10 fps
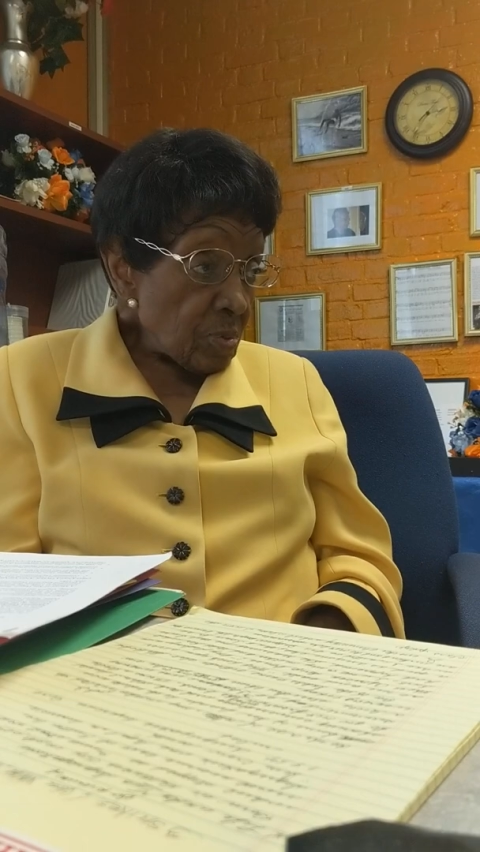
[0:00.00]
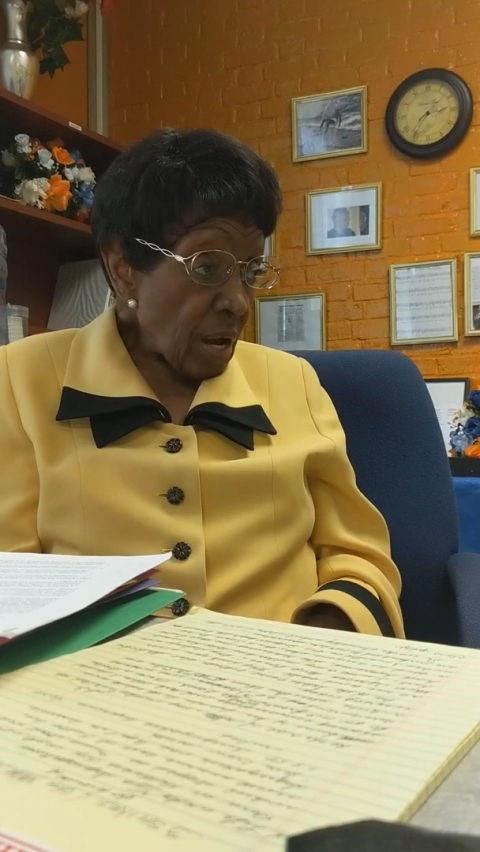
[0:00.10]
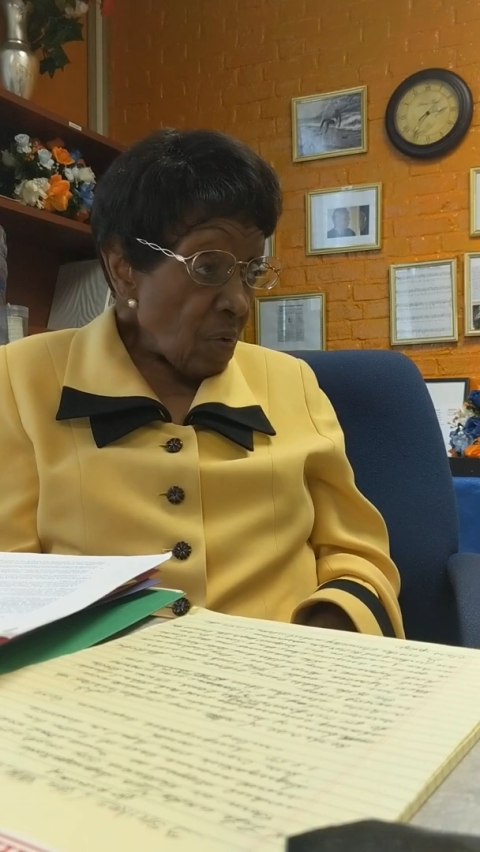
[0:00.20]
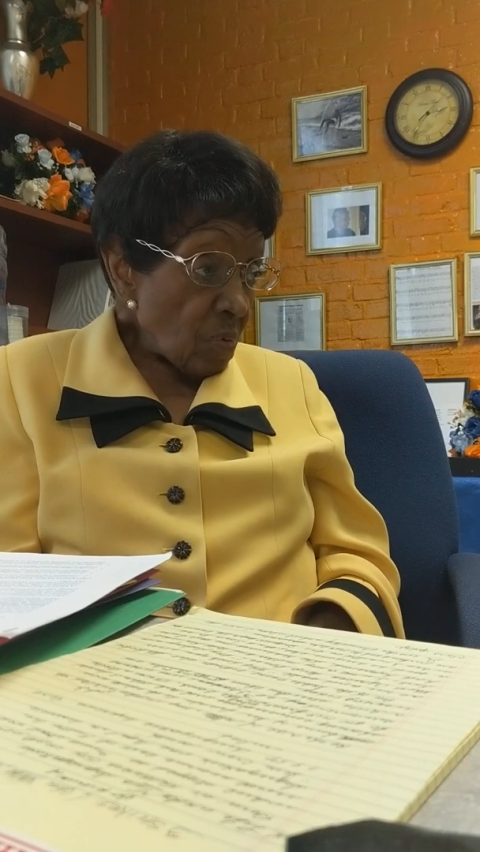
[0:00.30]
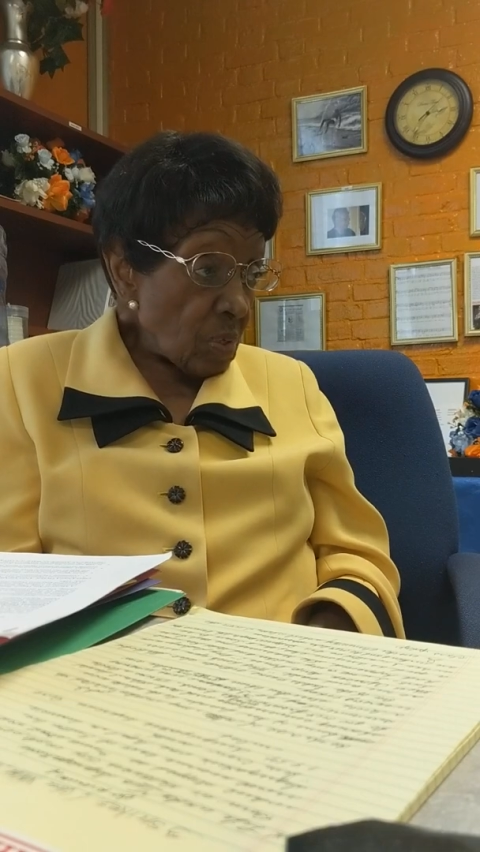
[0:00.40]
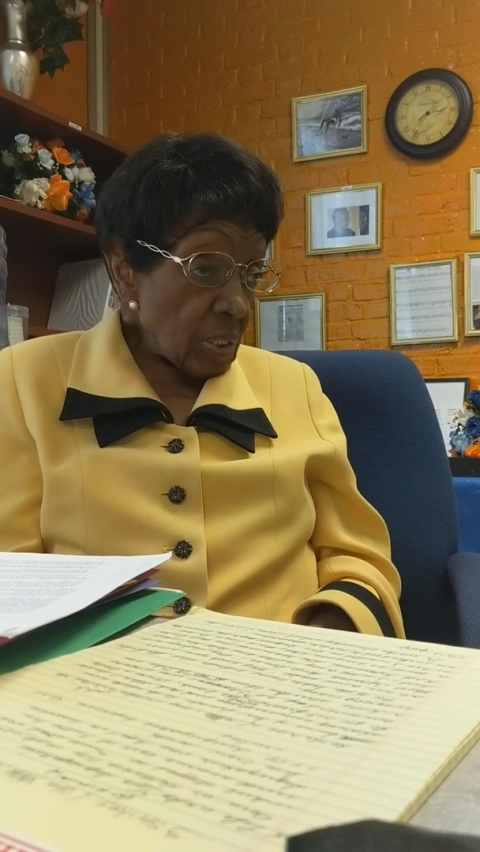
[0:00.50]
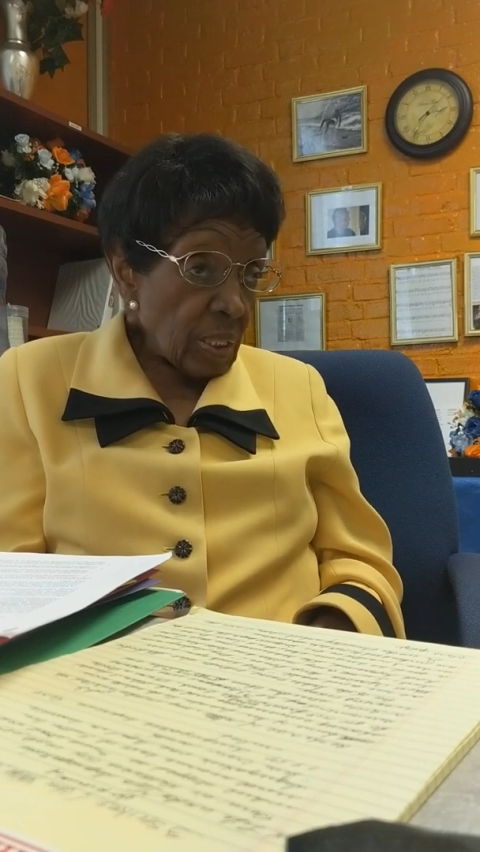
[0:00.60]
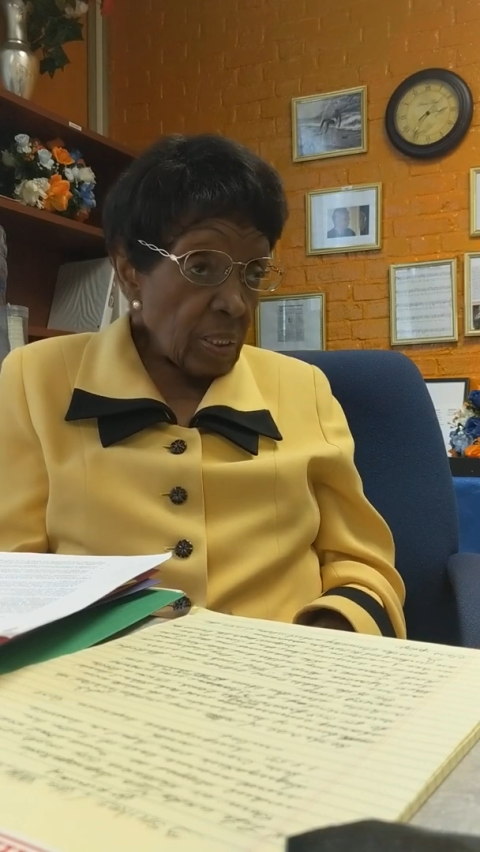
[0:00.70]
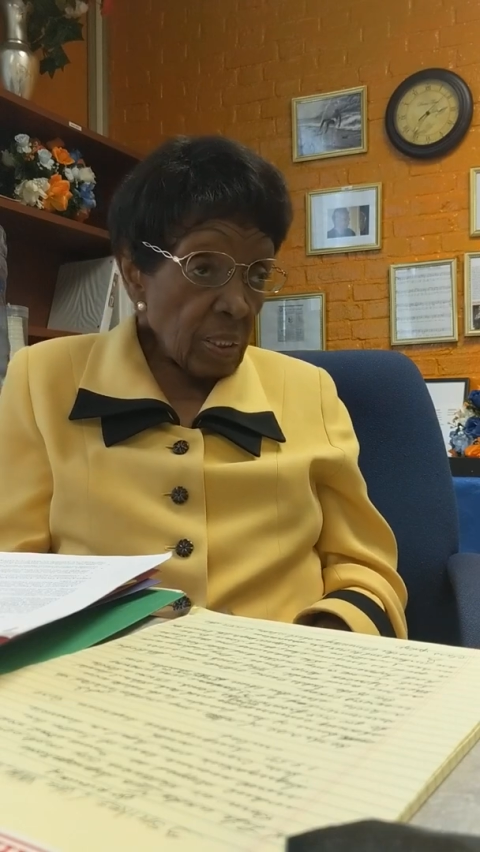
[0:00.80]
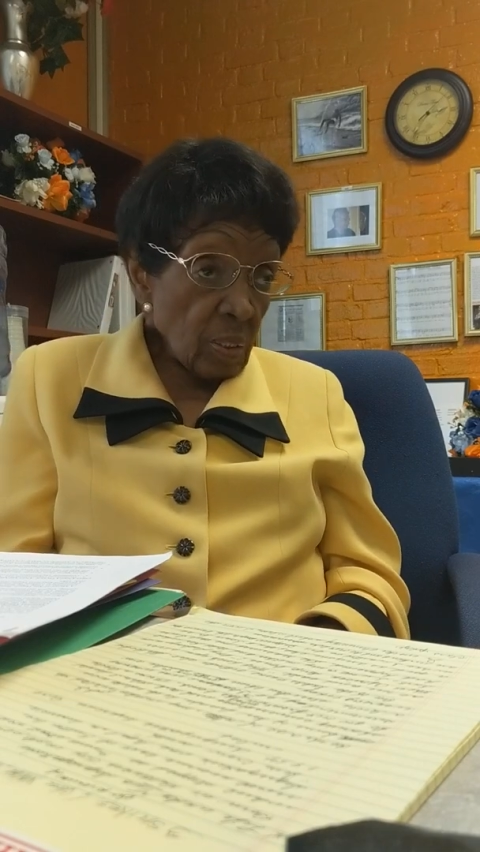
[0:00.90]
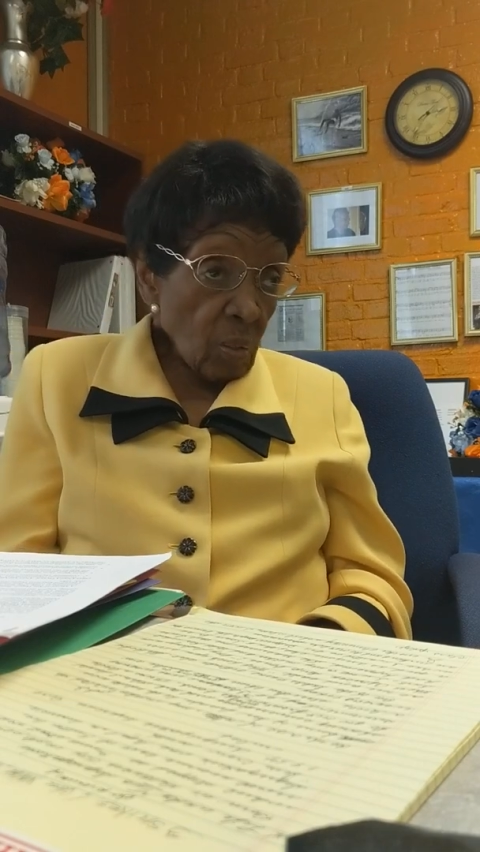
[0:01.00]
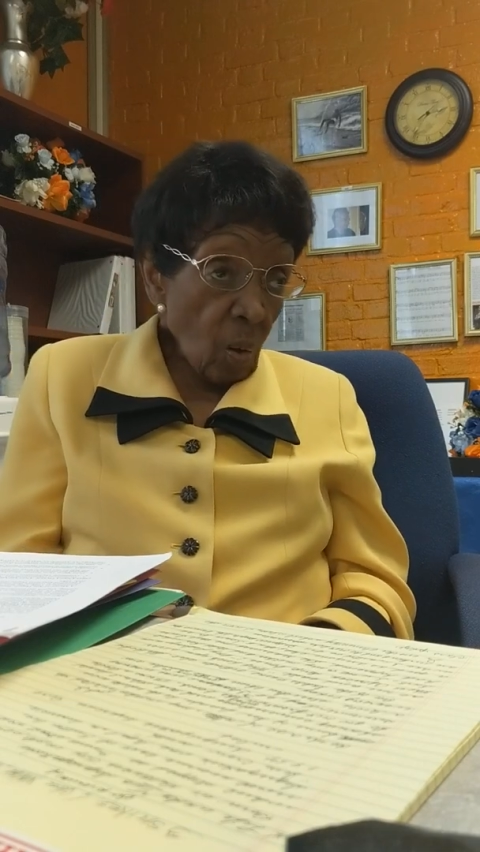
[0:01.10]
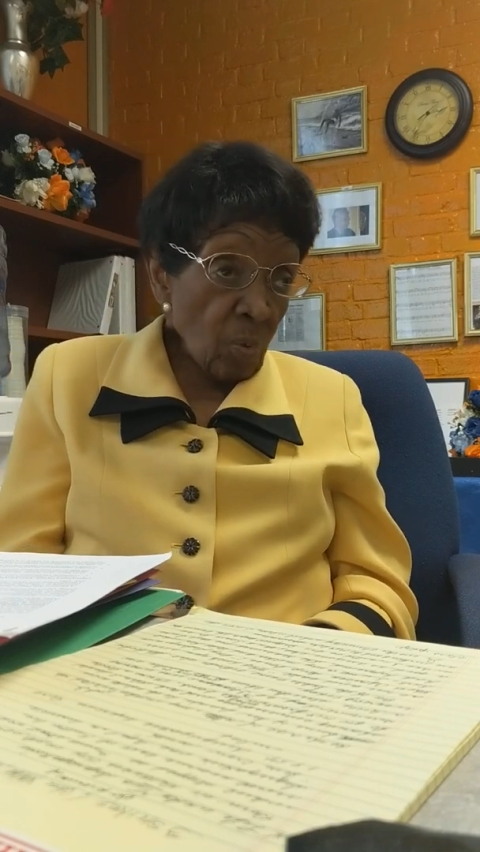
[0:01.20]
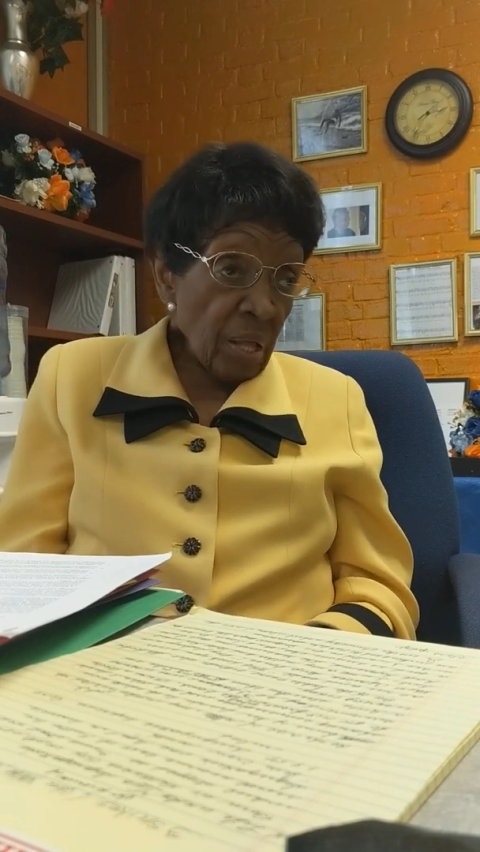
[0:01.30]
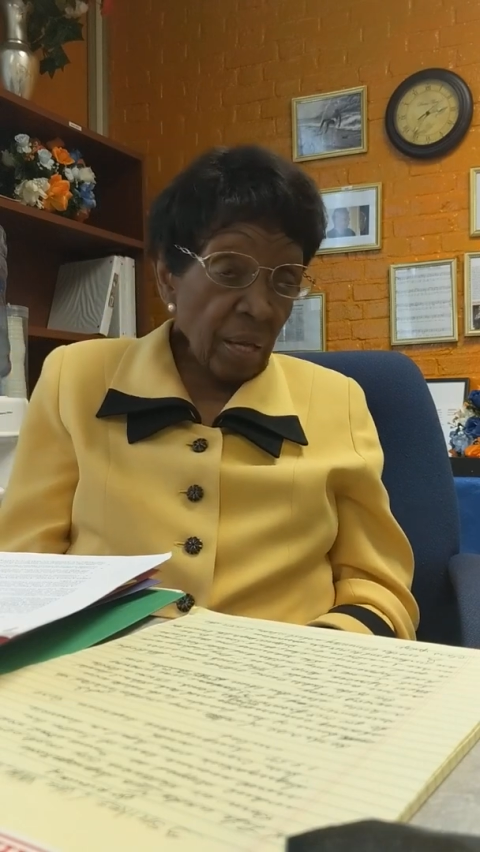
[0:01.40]
travel and
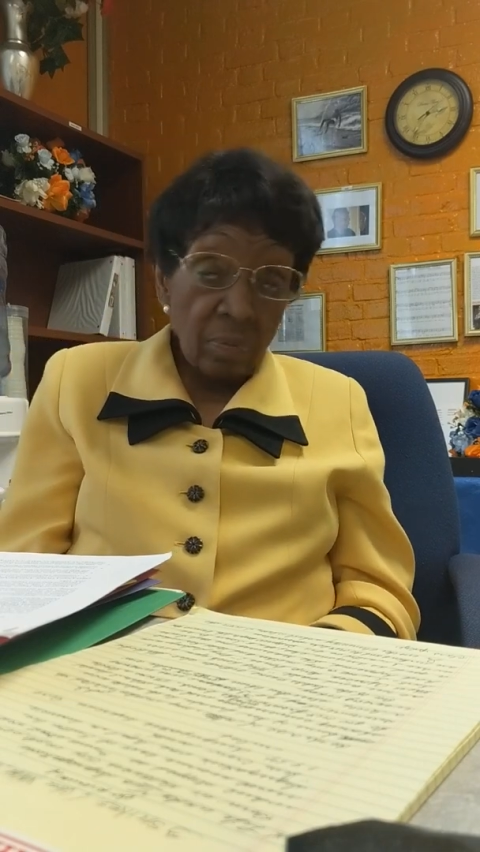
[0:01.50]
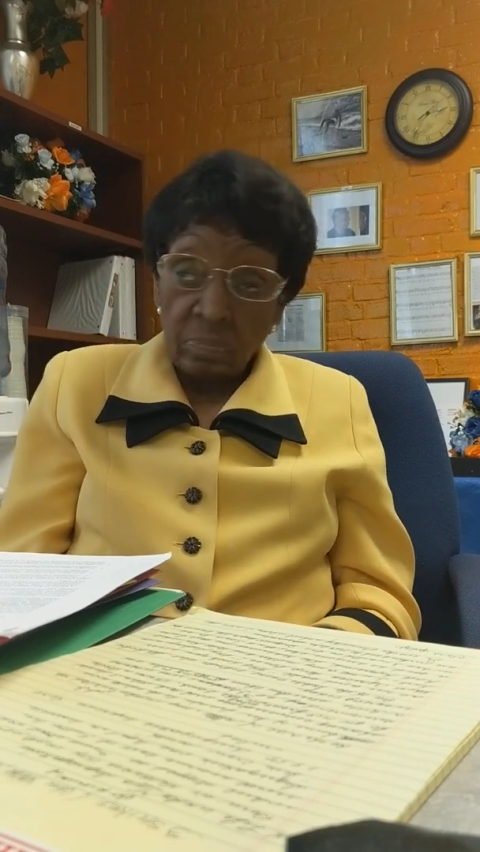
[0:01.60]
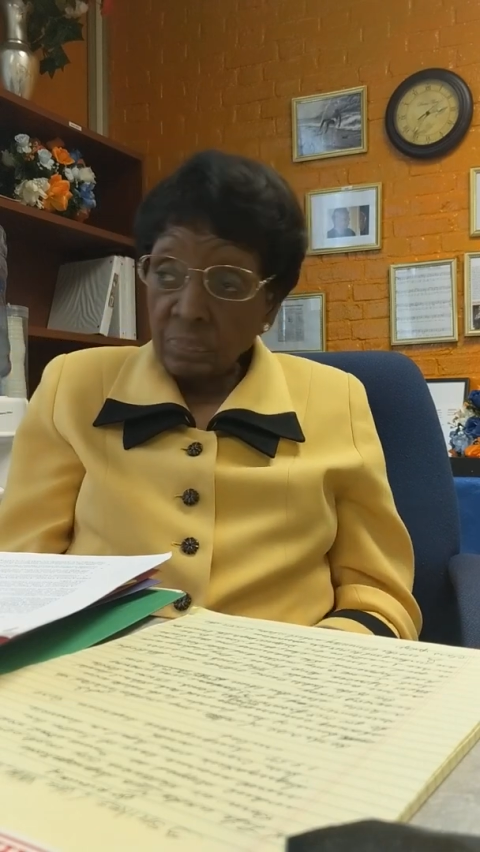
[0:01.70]
all that.